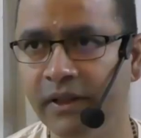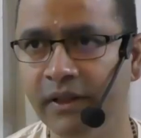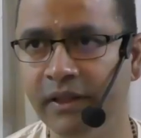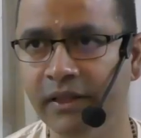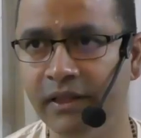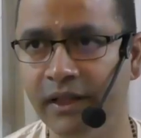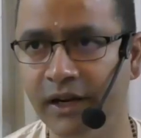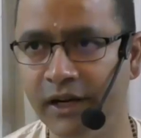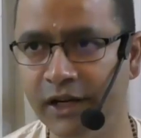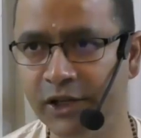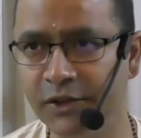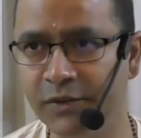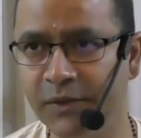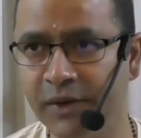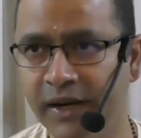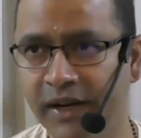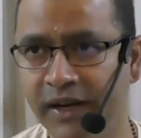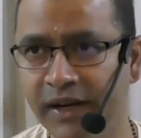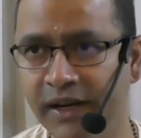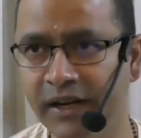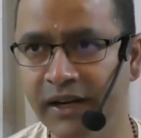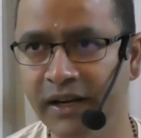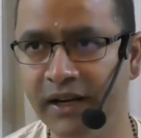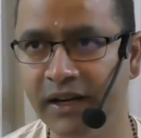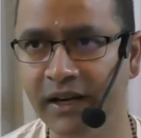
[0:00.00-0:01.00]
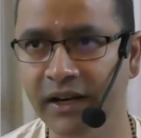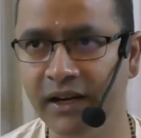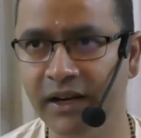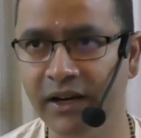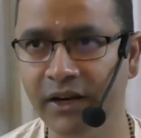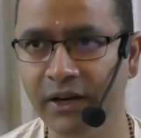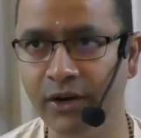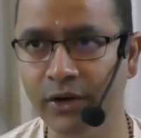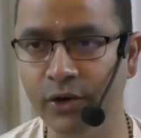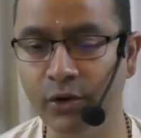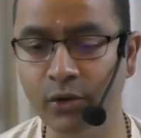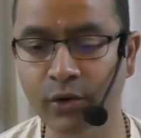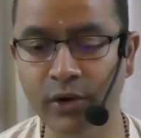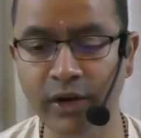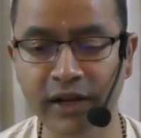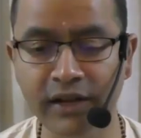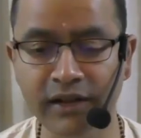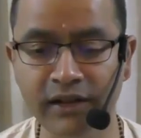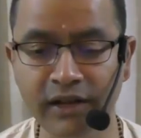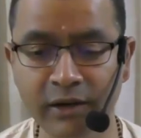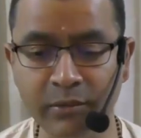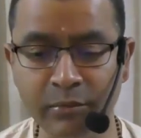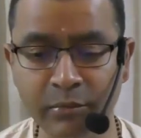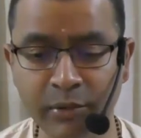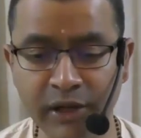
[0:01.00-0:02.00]
That is why during
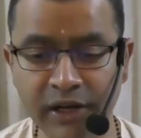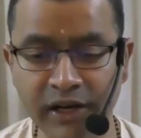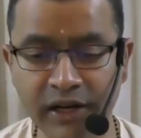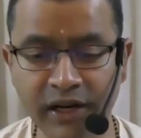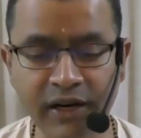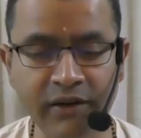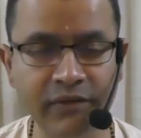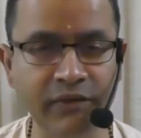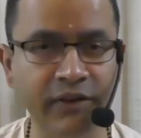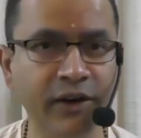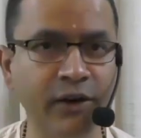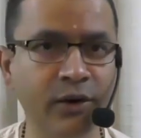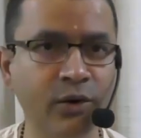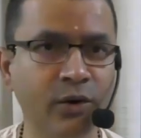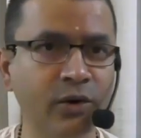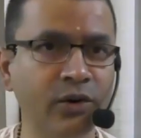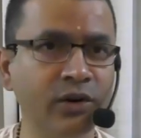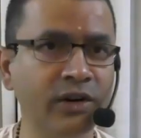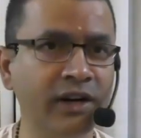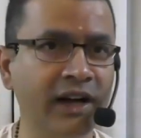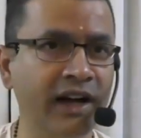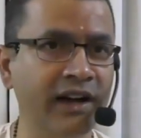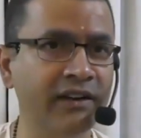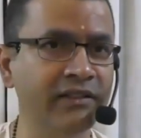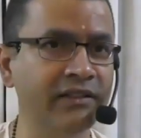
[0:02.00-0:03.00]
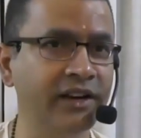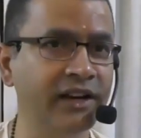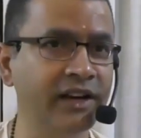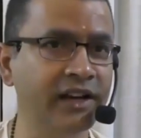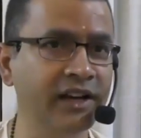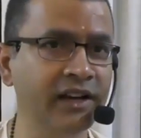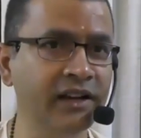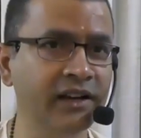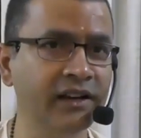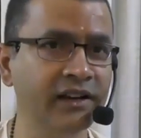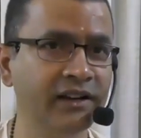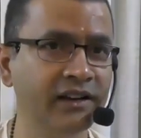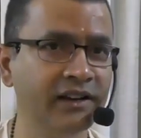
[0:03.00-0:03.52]
that period, we don't have any